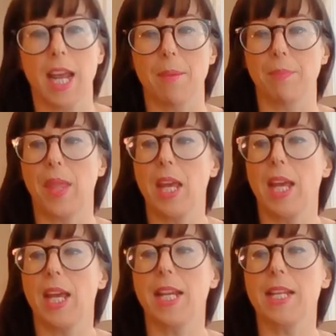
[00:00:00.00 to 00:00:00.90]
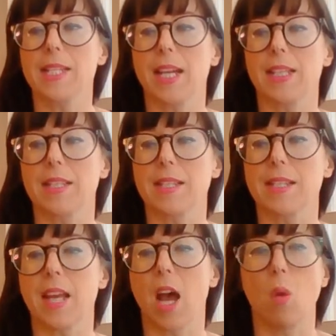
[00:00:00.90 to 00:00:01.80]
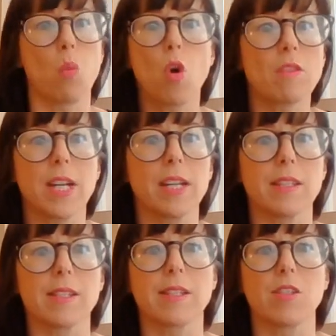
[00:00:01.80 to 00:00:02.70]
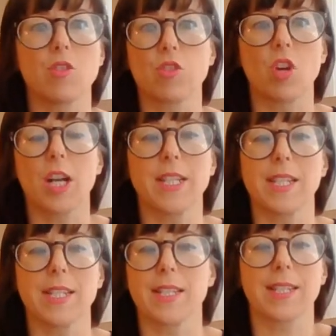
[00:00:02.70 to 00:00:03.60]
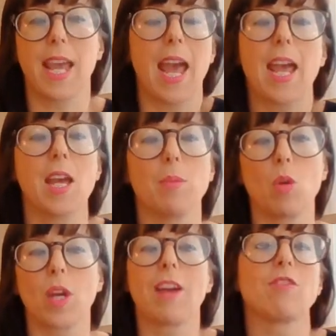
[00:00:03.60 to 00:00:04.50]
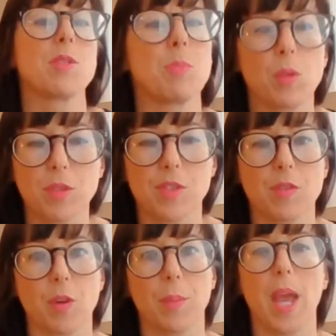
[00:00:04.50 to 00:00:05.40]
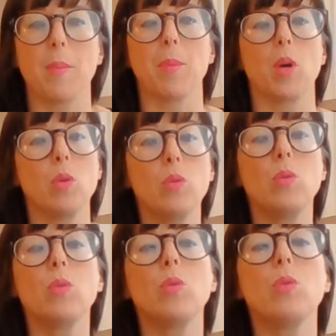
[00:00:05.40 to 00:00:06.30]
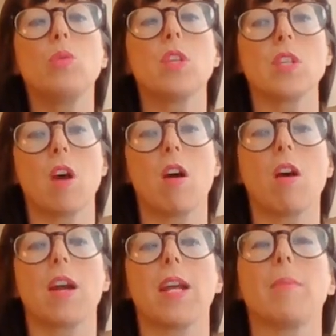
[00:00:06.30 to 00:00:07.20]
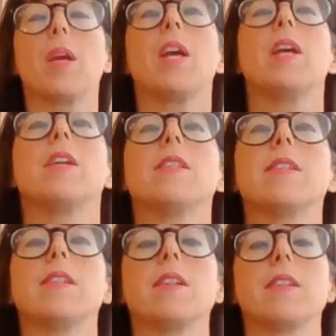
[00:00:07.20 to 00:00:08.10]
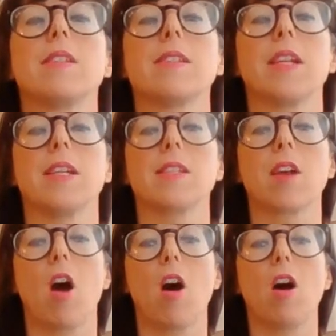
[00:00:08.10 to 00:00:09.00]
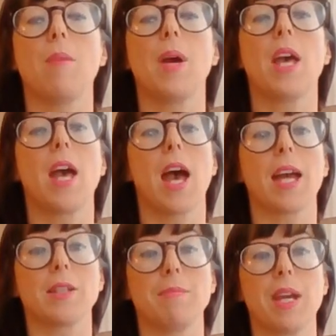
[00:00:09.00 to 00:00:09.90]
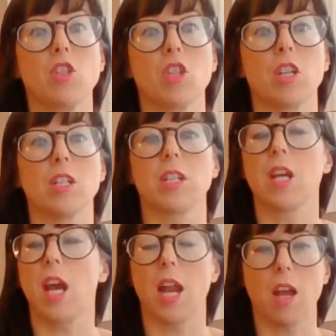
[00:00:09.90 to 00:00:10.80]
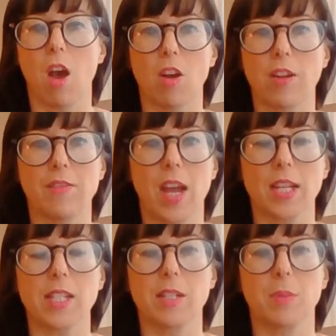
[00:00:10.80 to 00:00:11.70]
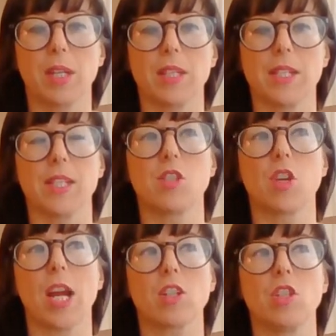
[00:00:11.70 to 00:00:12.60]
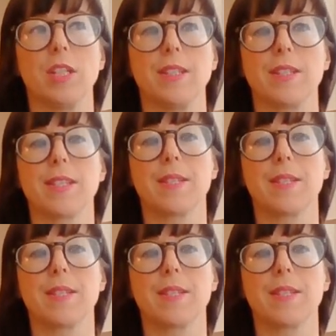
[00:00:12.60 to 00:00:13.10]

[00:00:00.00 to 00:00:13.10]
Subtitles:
him. He sends warriors to try to scare him or get a response from him. But all the time, Siddhartha stays calm and measured and unaffected by the distractions.